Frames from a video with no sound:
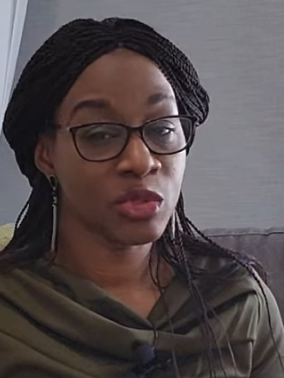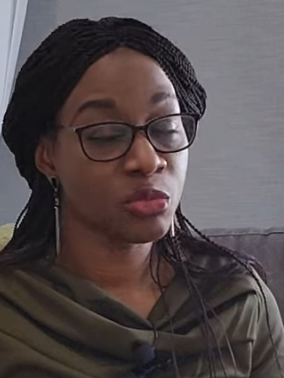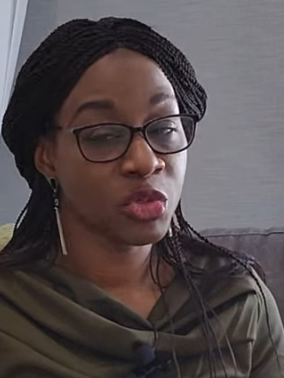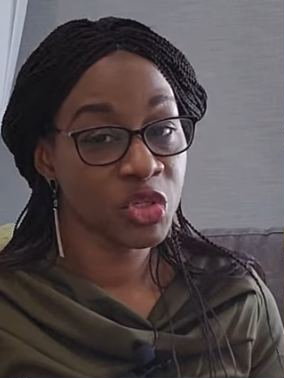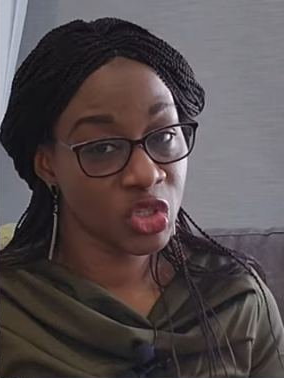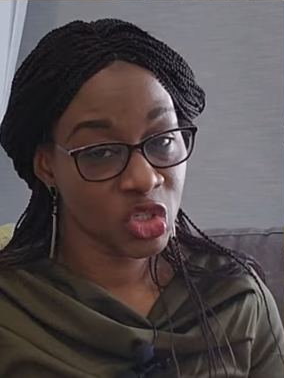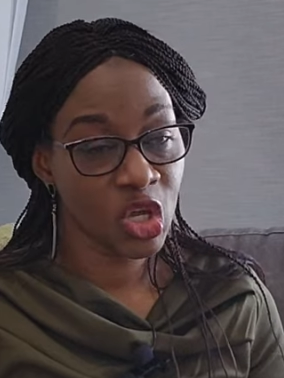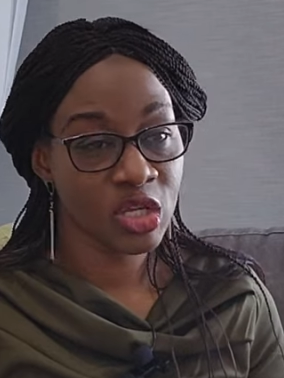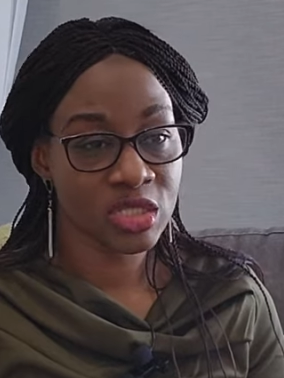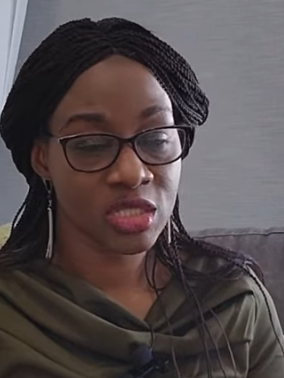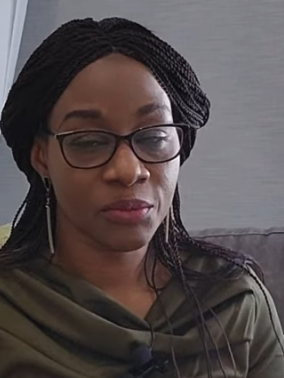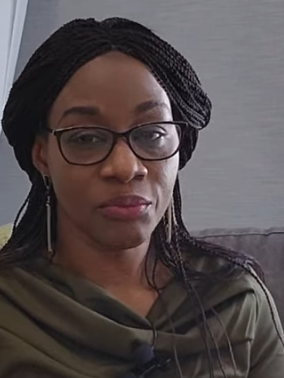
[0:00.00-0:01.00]
But you're
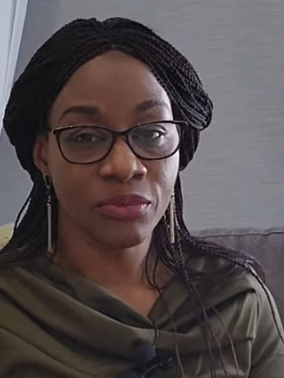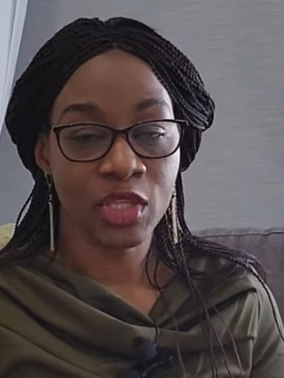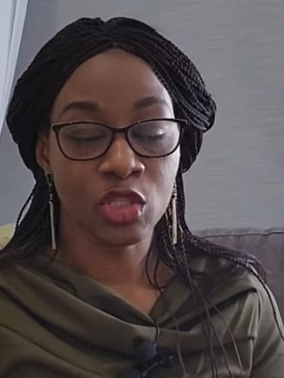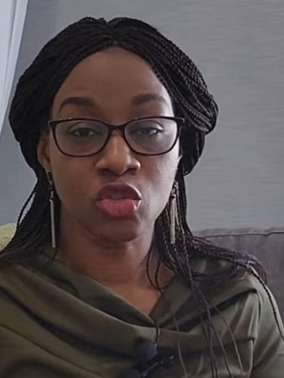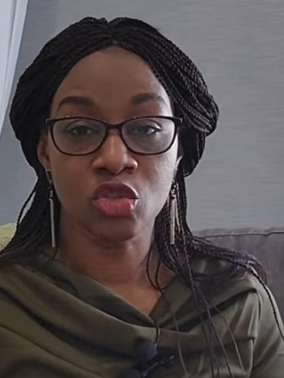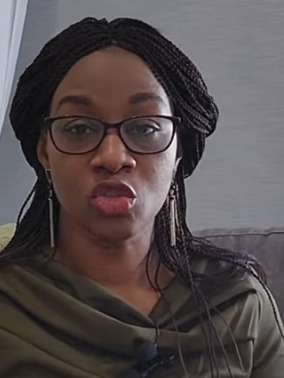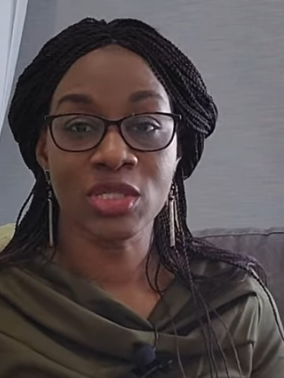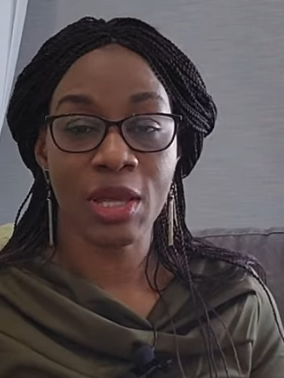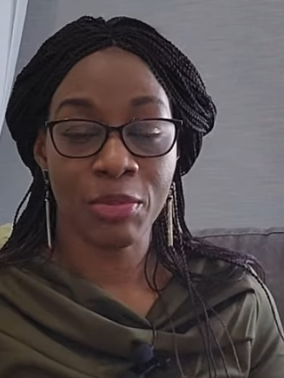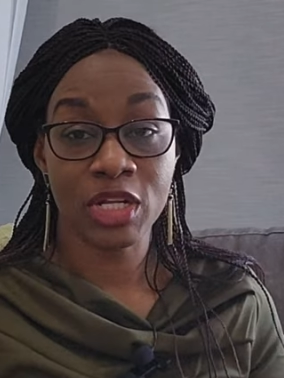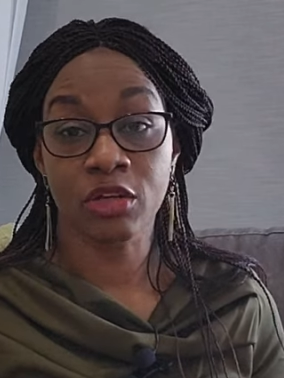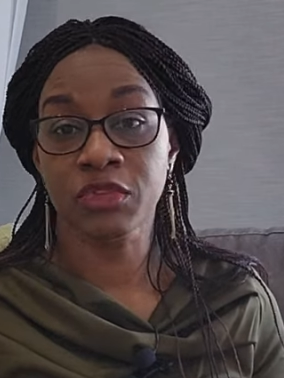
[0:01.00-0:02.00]
not. So those are
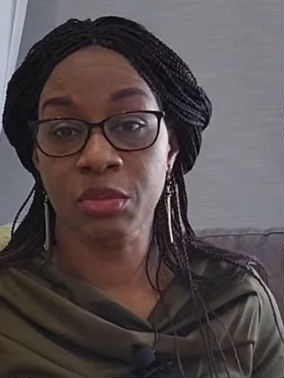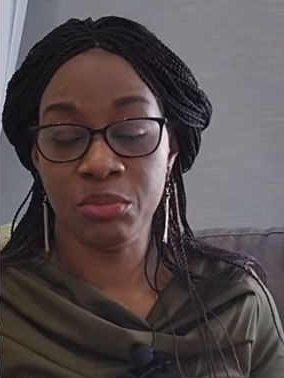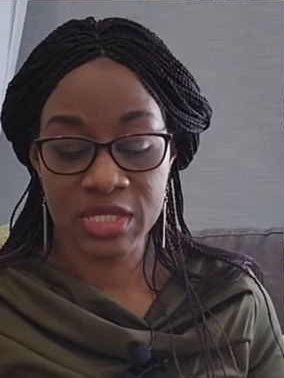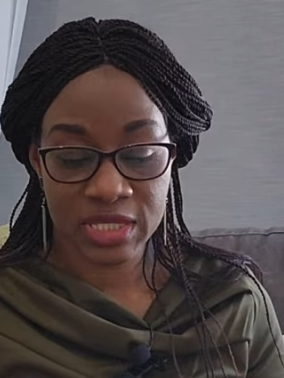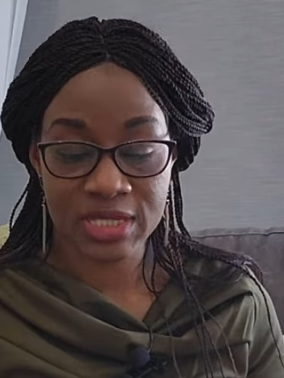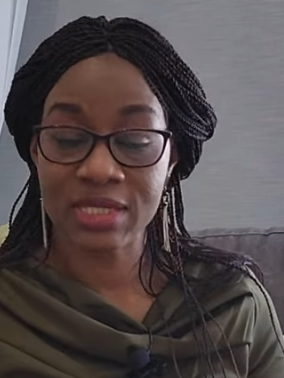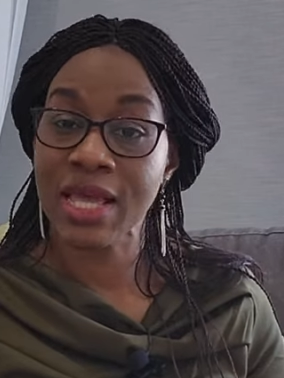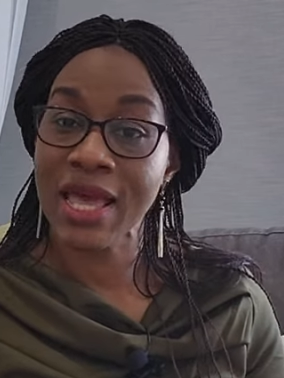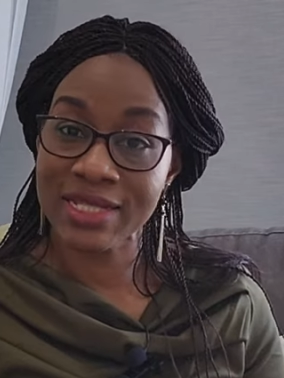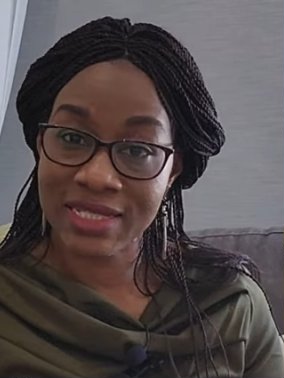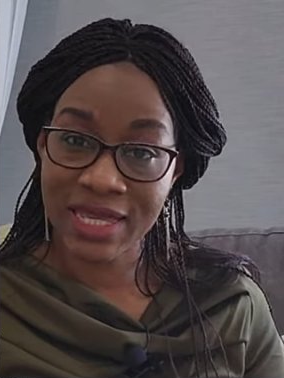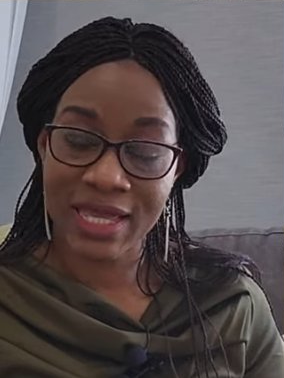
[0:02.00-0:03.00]
part of the business
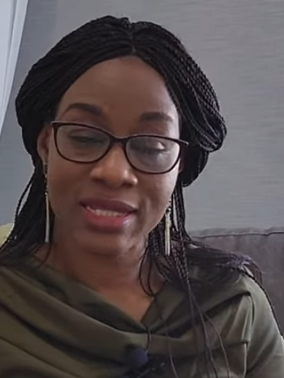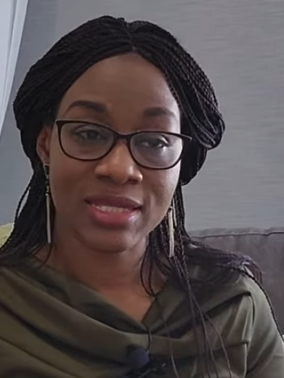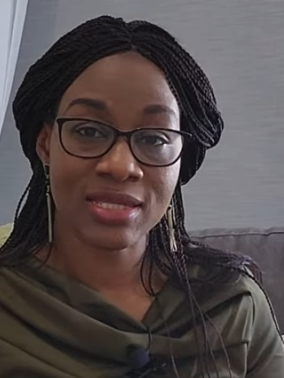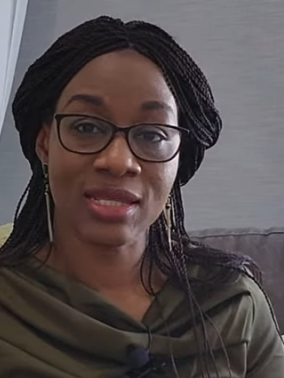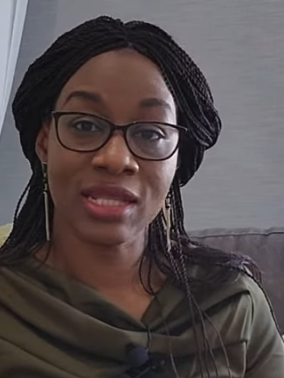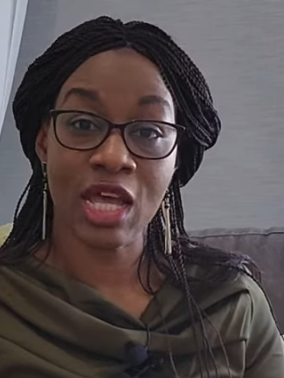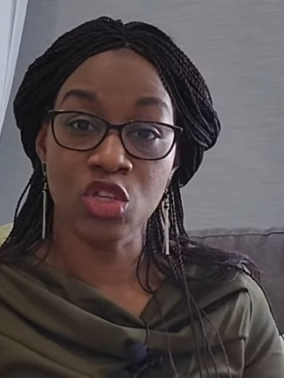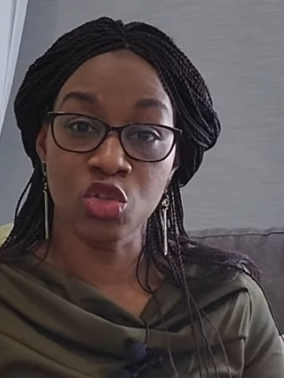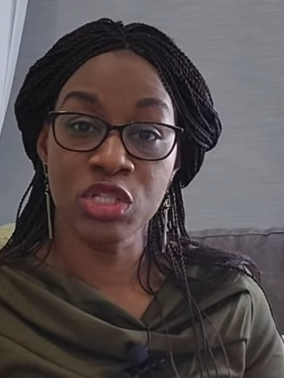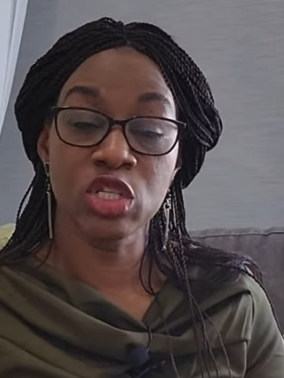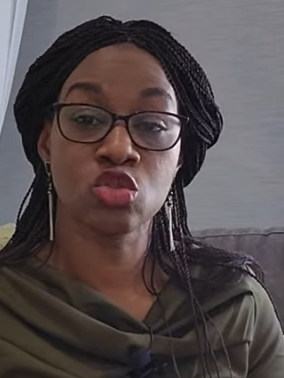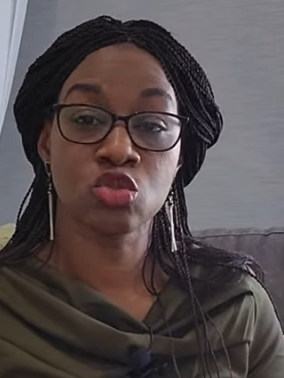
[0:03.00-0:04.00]
etiquettes that you
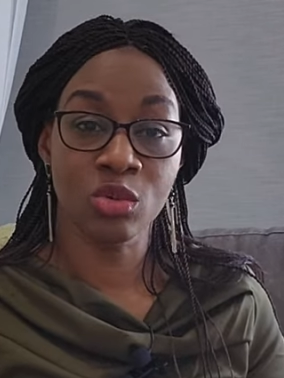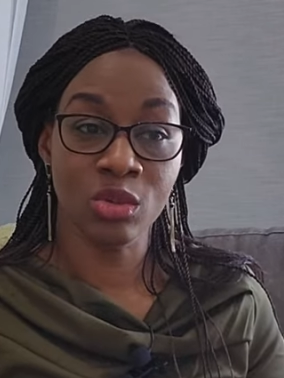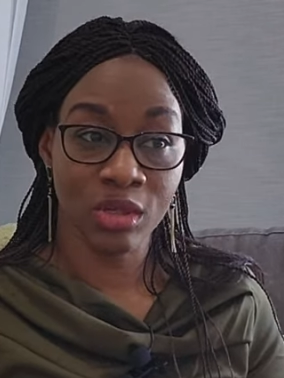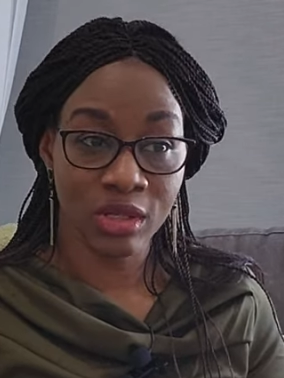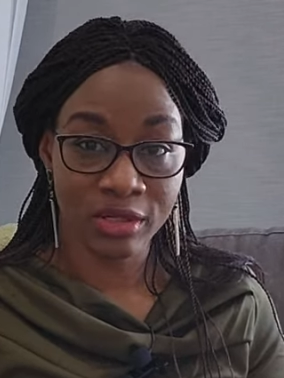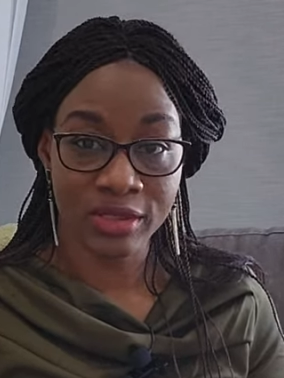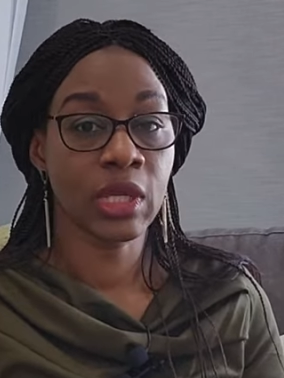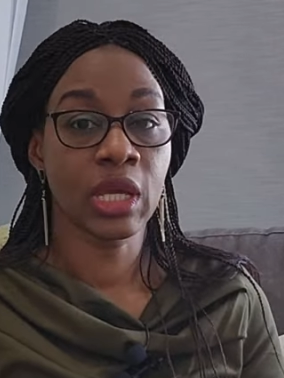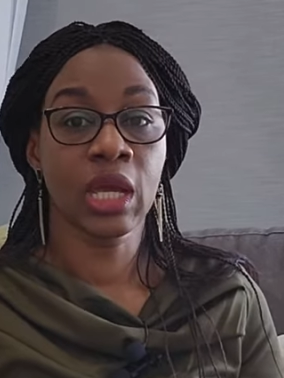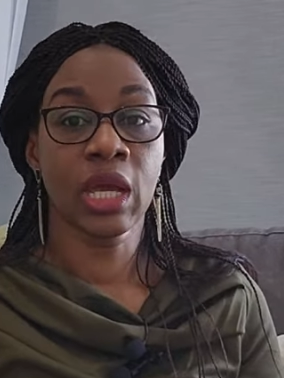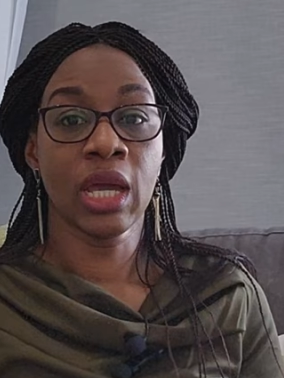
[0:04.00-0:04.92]
need to learn.